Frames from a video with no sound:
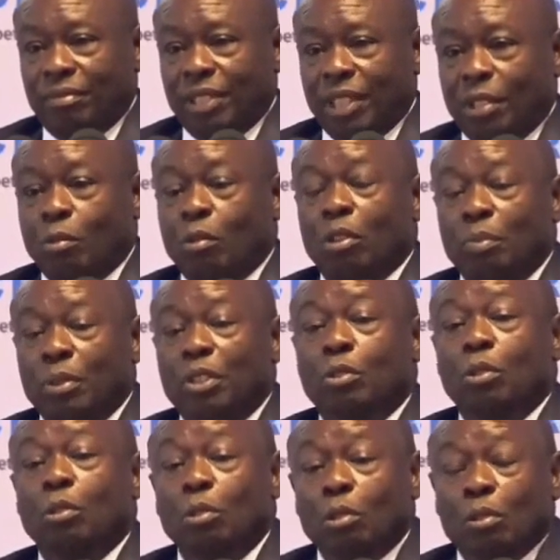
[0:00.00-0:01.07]
will be to
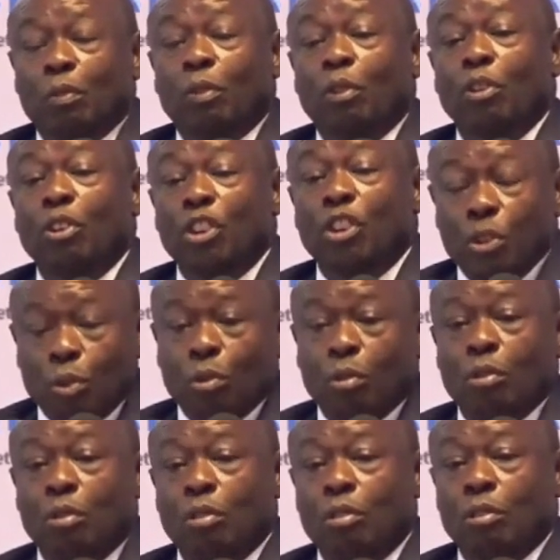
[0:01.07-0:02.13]
look for new
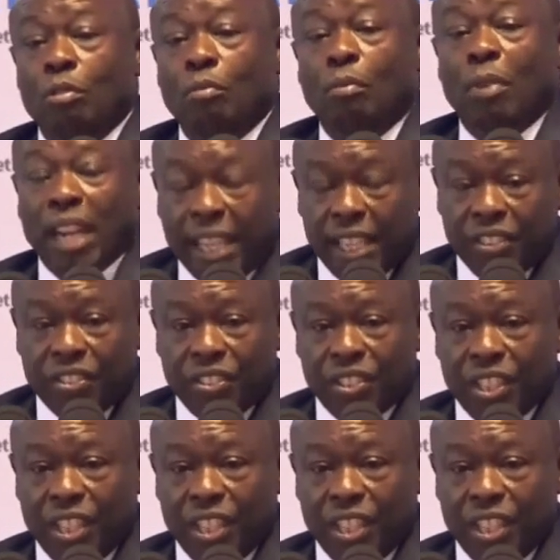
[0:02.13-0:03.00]
markets